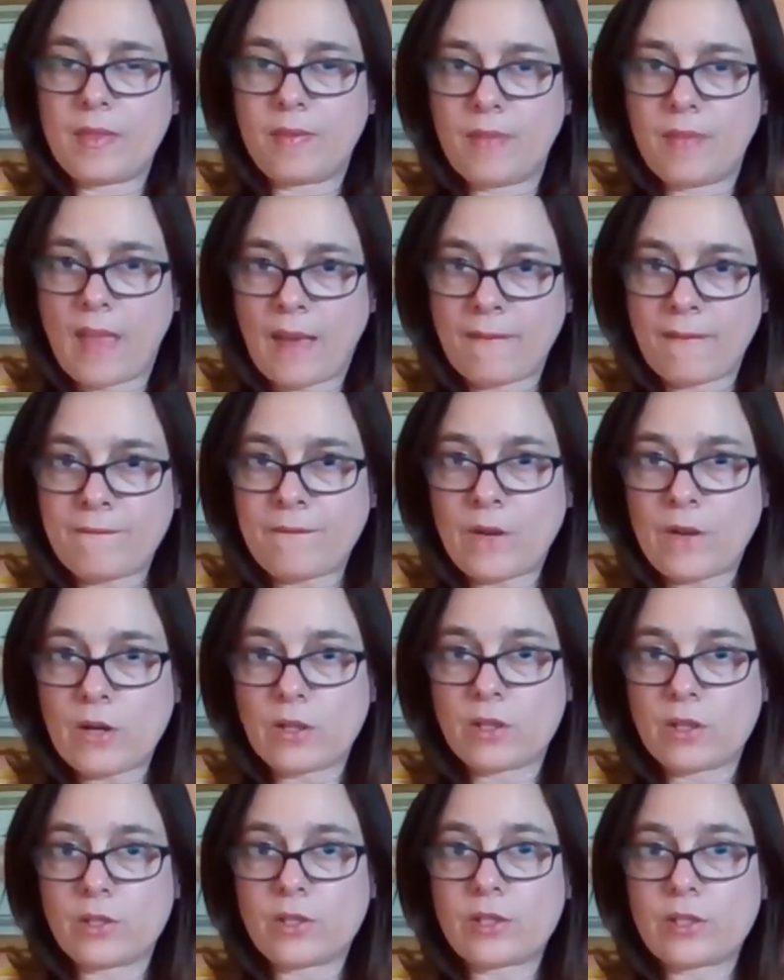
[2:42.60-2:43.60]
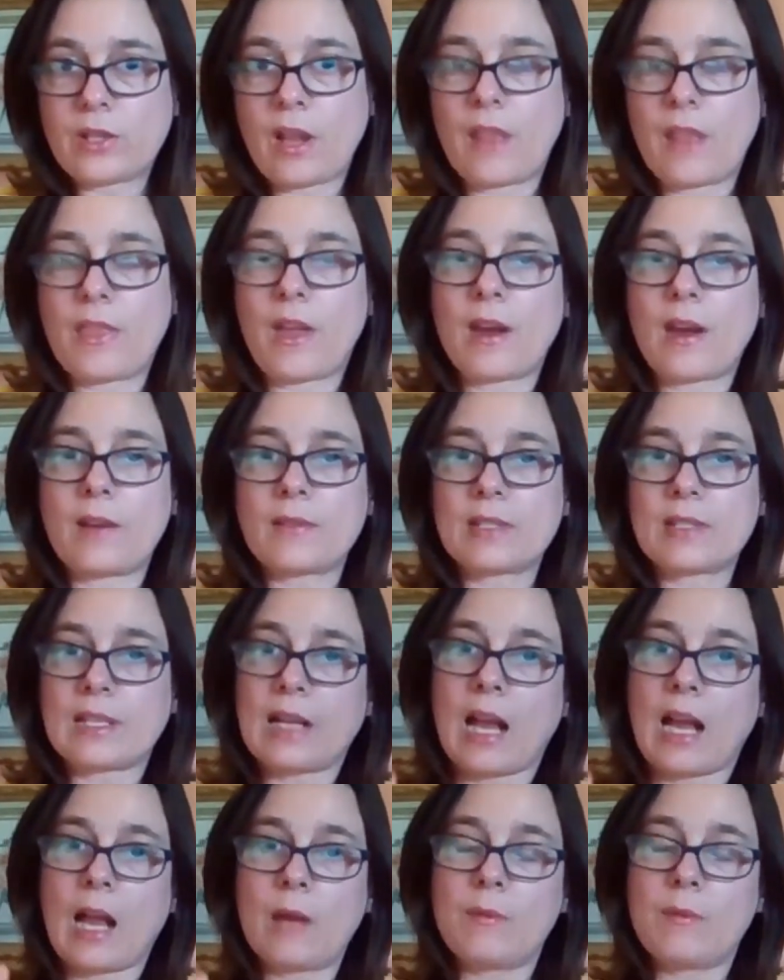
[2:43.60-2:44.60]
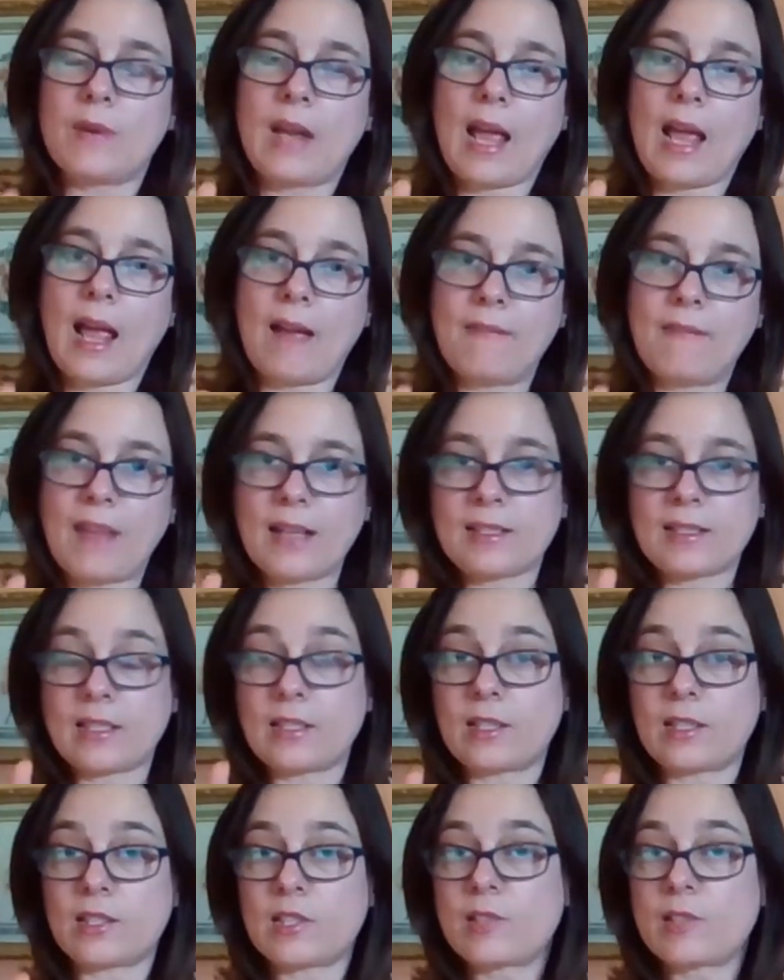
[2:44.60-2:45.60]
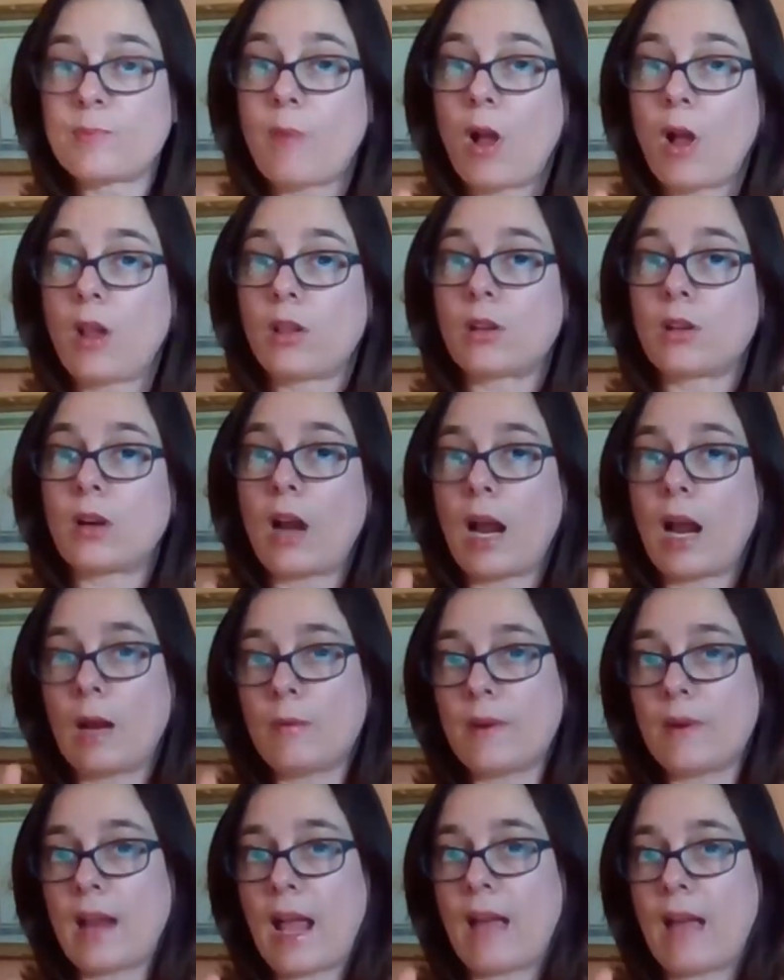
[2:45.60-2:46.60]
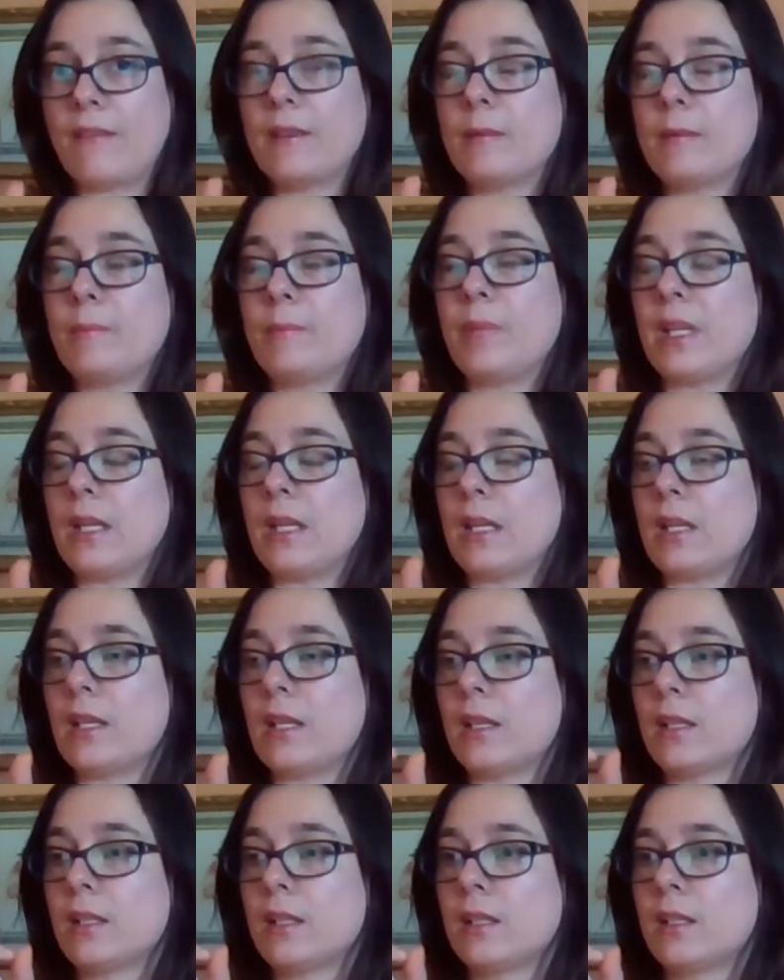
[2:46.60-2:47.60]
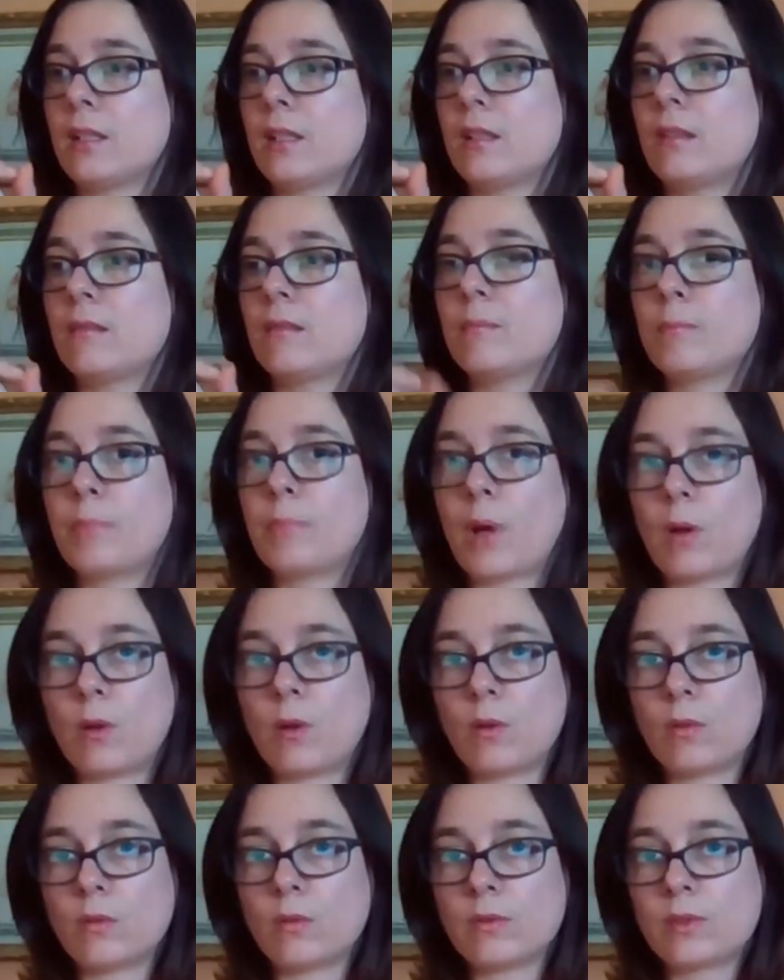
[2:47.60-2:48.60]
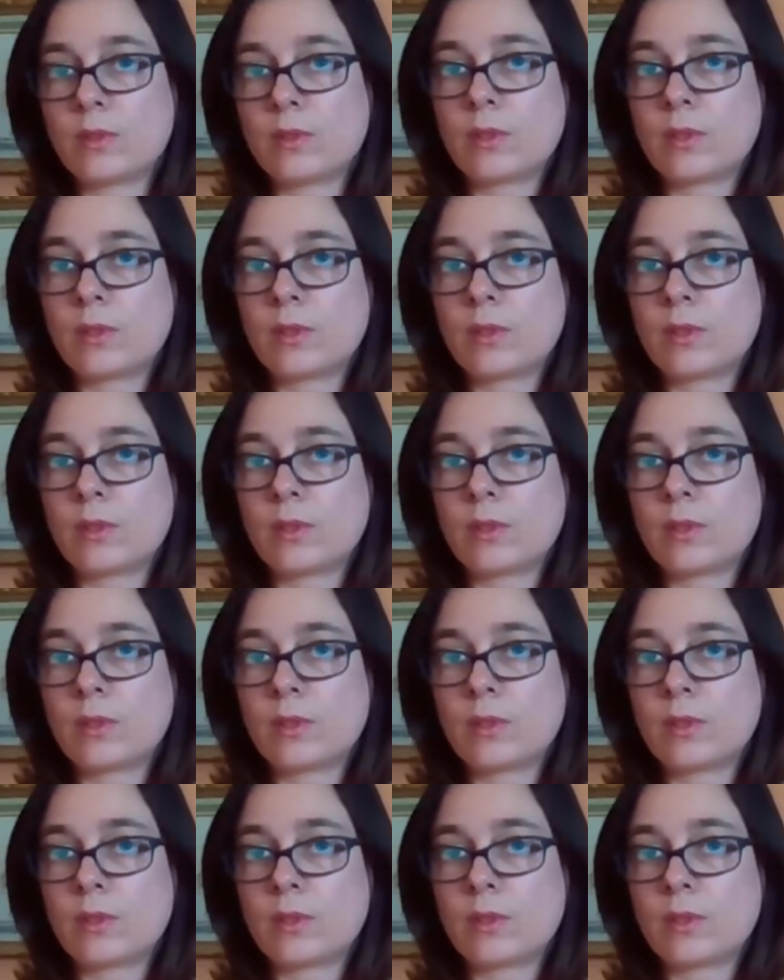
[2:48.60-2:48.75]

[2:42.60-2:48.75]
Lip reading: at first I thought I would have that, since it's smaller, I would have it be bold,